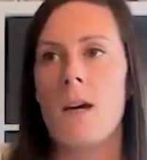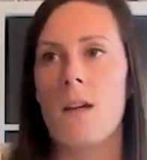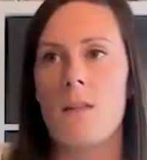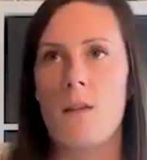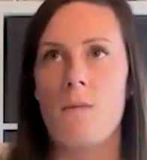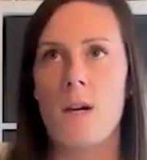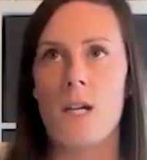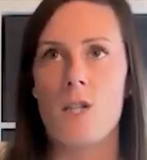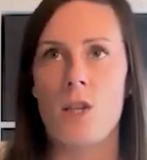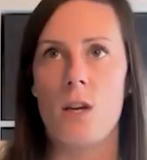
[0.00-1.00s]
the
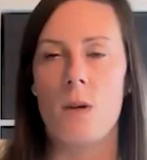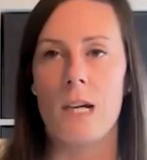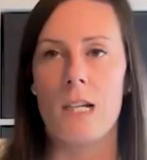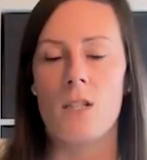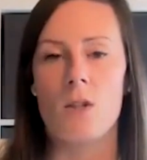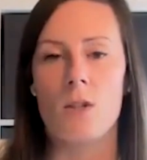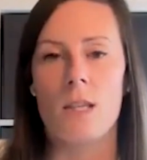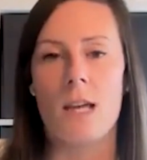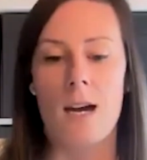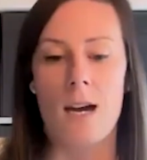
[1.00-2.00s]
first year we kind of stuck
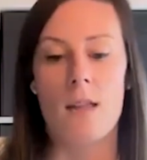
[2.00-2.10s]
to that.